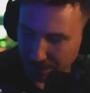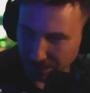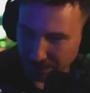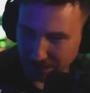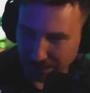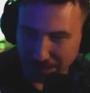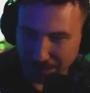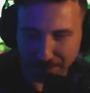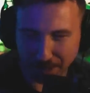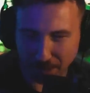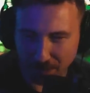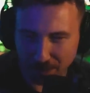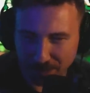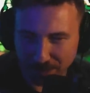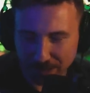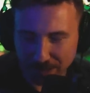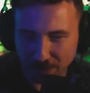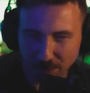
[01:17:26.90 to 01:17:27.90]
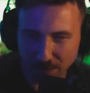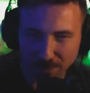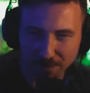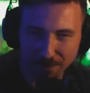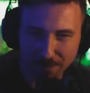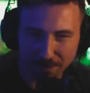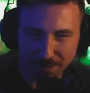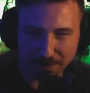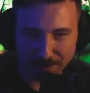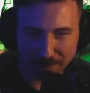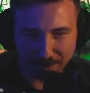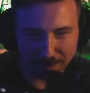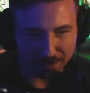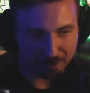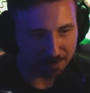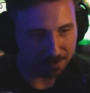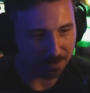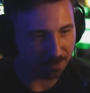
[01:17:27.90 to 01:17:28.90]
Yeah, but I would think that's it, how I think they're
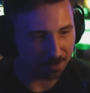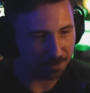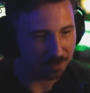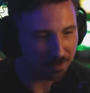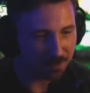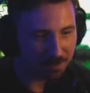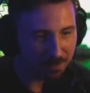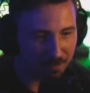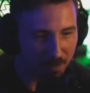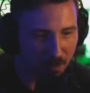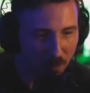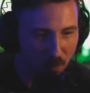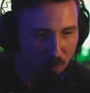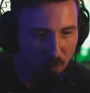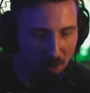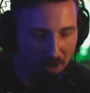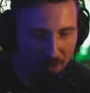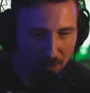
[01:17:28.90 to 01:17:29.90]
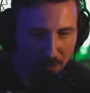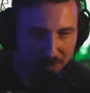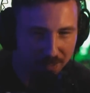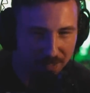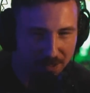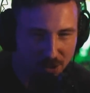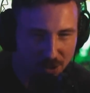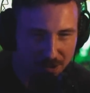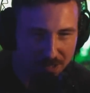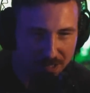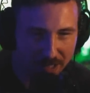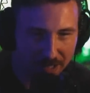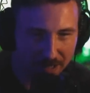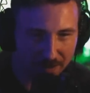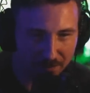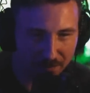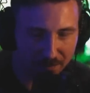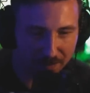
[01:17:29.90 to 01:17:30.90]
verifying it. Why wouldn't they just
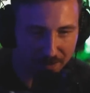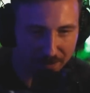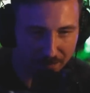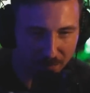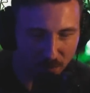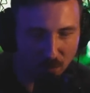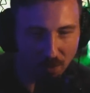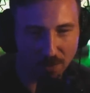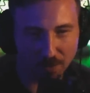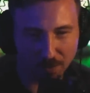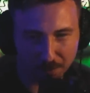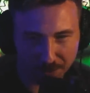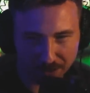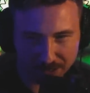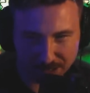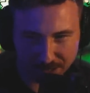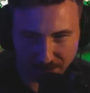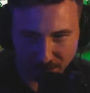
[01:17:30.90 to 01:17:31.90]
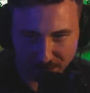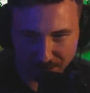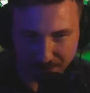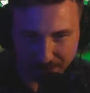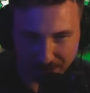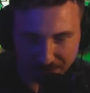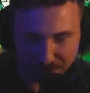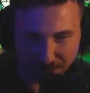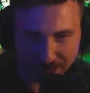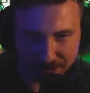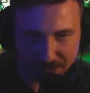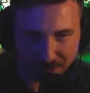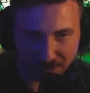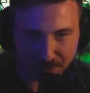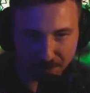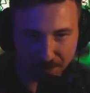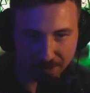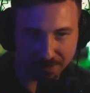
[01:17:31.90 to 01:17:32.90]
have it? Well, because it would be
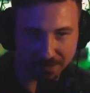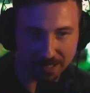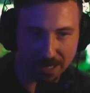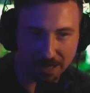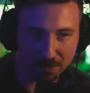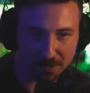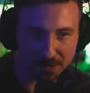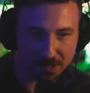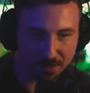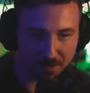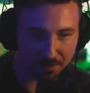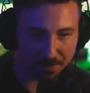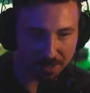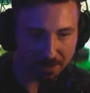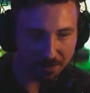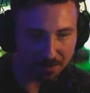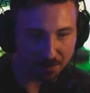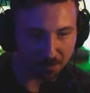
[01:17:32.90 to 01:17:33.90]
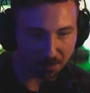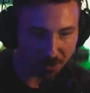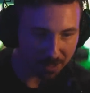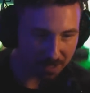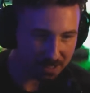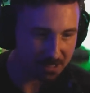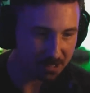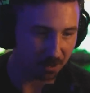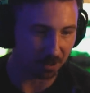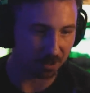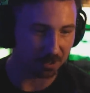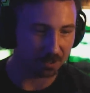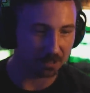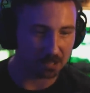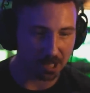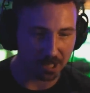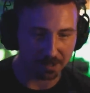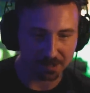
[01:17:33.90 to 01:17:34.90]
expensive, but now it's come down the price on a
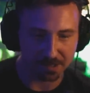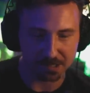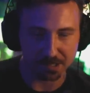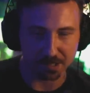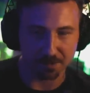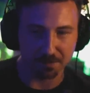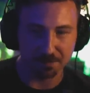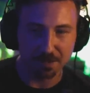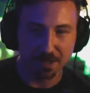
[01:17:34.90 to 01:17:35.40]
lot of the stuff